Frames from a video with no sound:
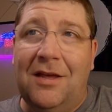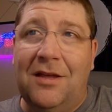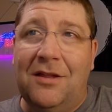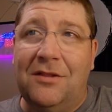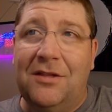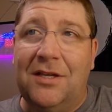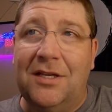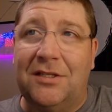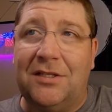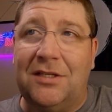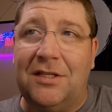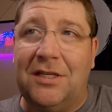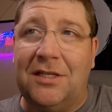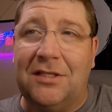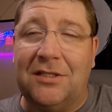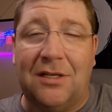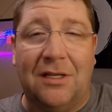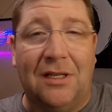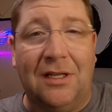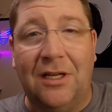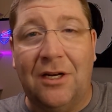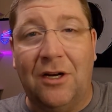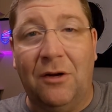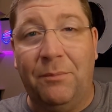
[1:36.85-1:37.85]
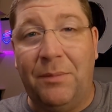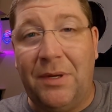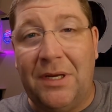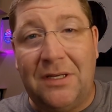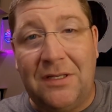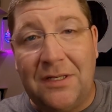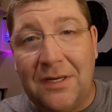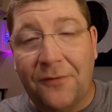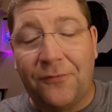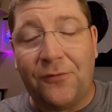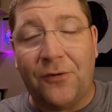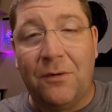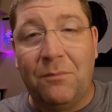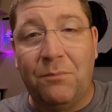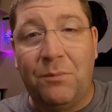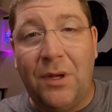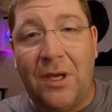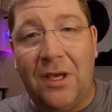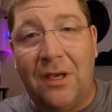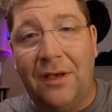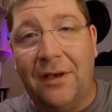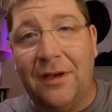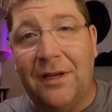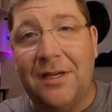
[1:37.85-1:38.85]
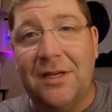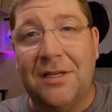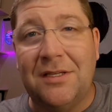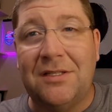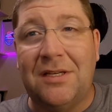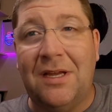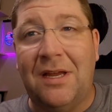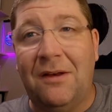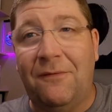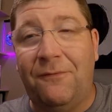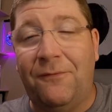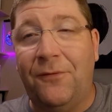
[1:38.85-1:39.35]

this is a little bit different because it